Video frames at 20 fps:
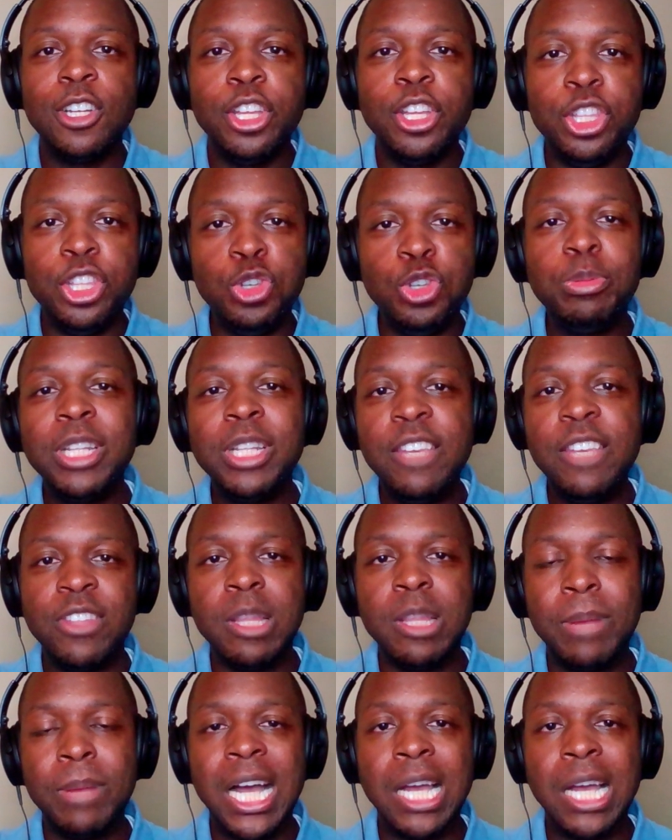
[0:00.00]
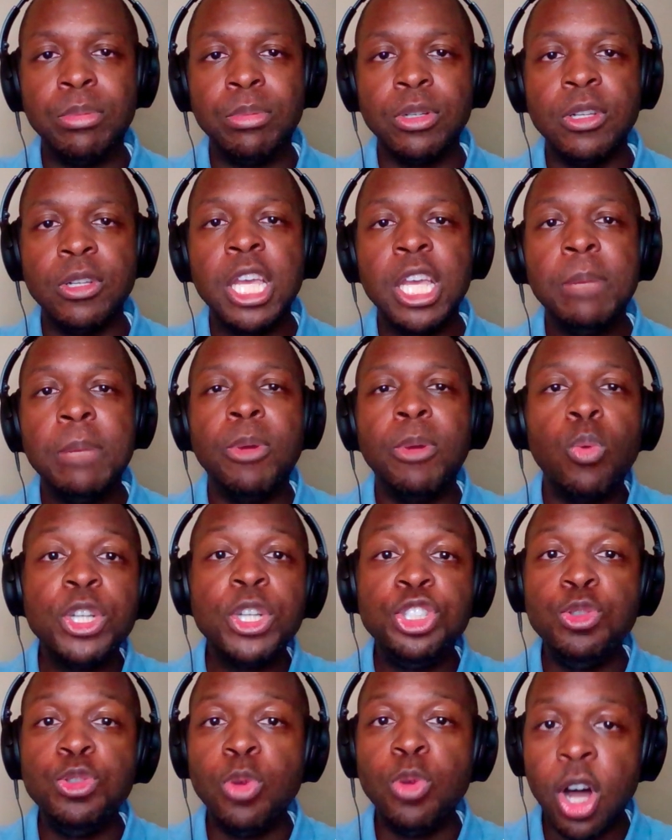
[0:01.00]
you believe in the Bible, but
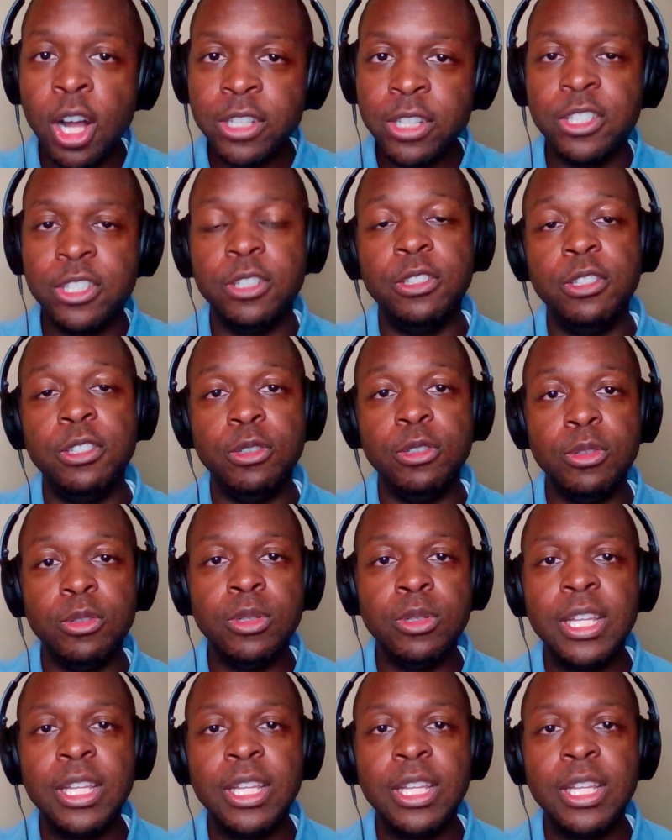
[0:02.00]
what you ought to do